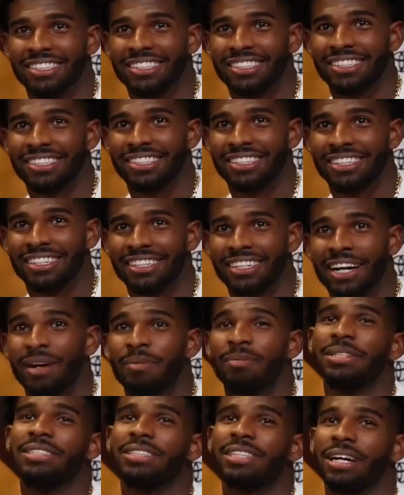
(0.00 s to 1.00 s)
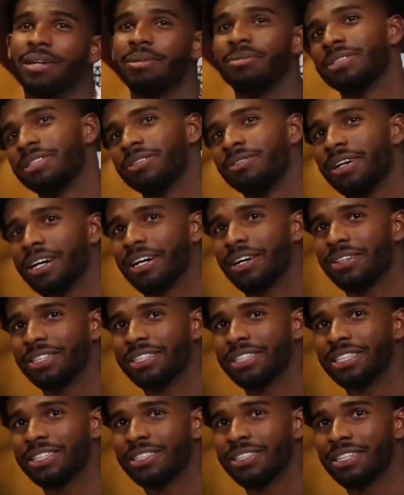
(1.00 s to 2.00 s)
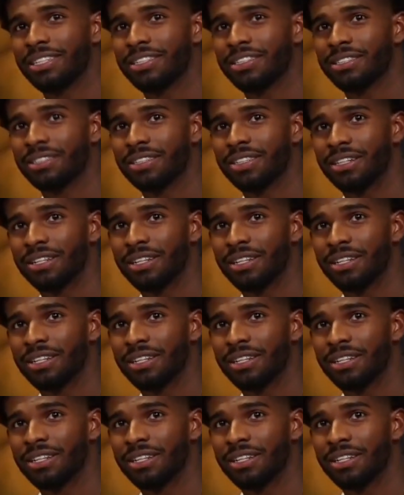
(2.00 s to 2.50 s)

You said what? How many times did Riley get touched?